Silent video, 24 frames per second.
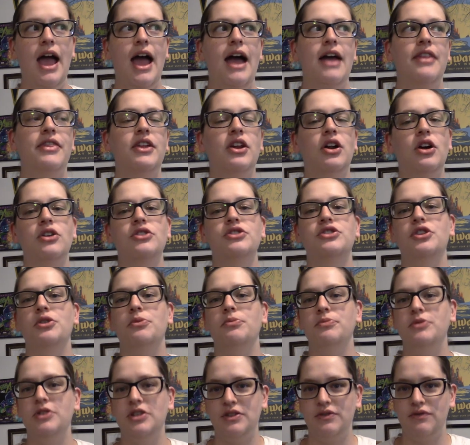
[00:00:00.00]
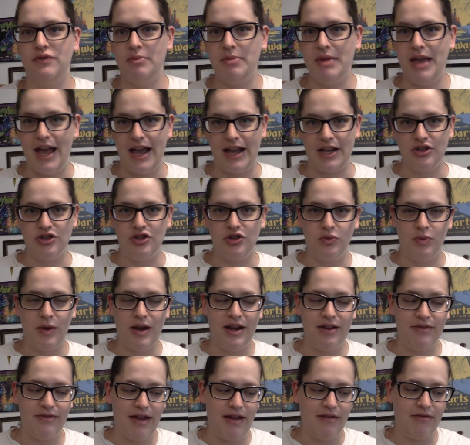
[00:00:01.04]
And then also just from the extra
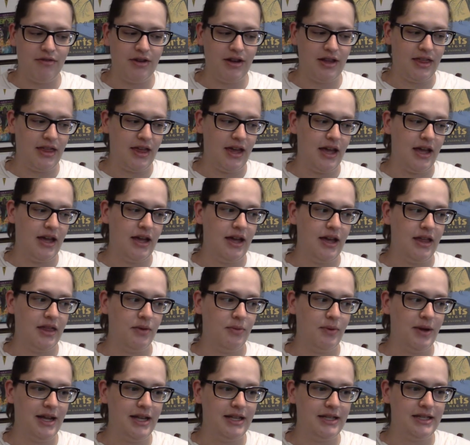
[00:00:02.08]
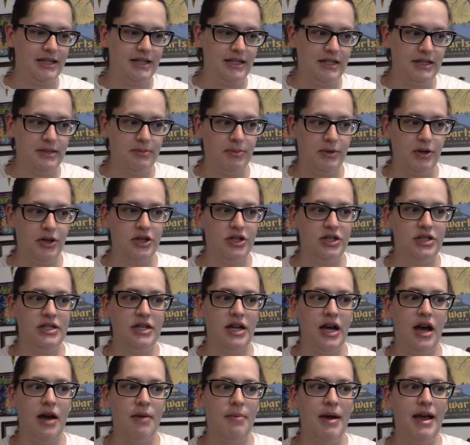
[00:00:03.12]
weight of everything and the way it's dispersed,
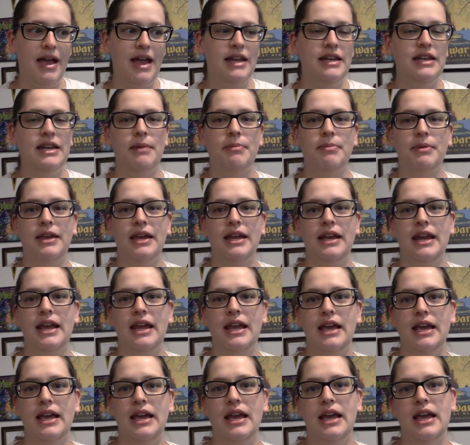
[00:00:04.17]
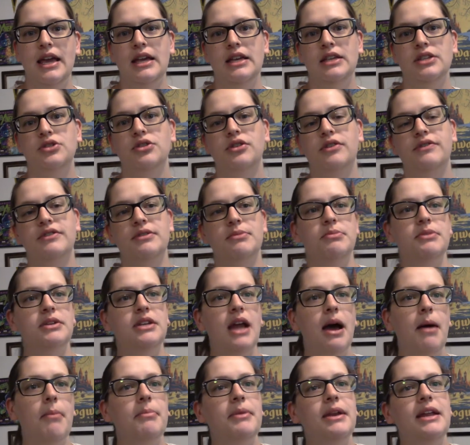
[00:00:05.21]
um, I end up getting sort of some
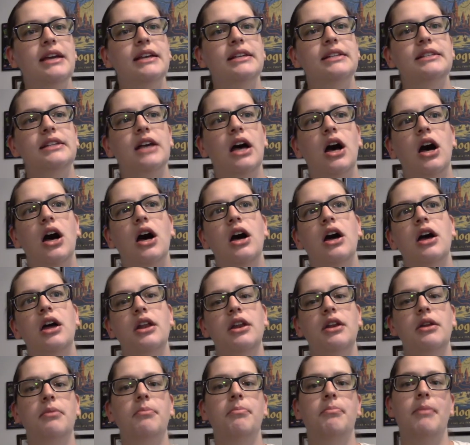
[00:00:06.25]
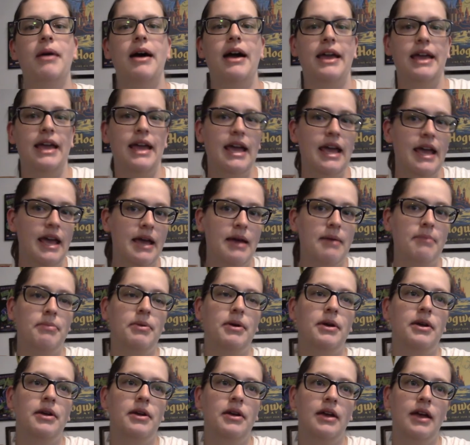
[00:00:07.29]
numbness on my hip
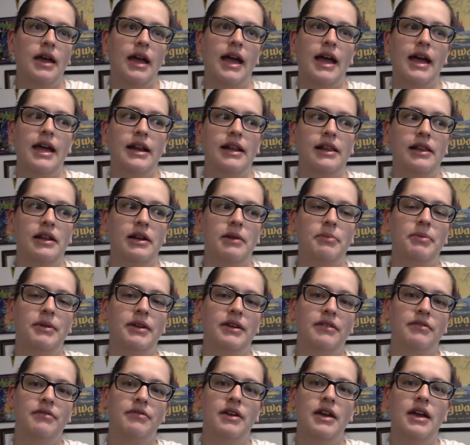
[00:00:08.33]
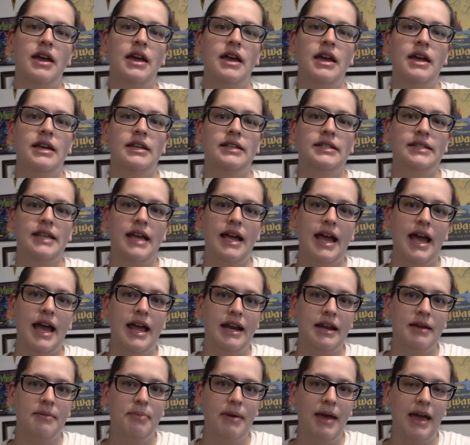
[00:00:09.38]
and a little bit of
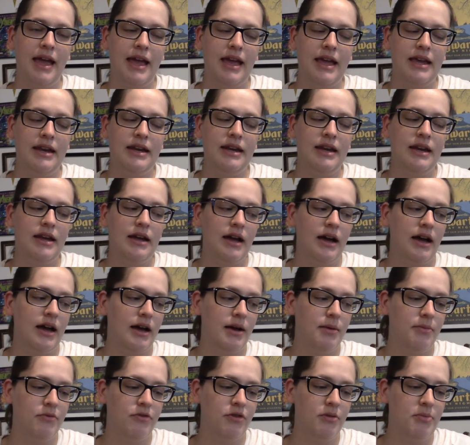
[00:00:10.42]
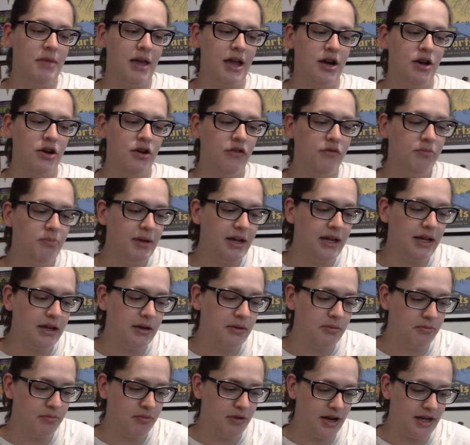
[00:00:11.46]
sciatic pain um, from that nerve being
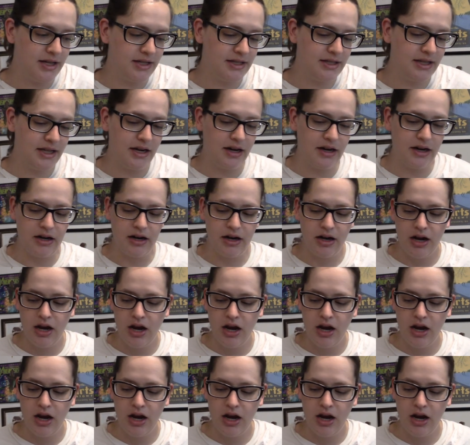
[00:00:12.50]
compressed there.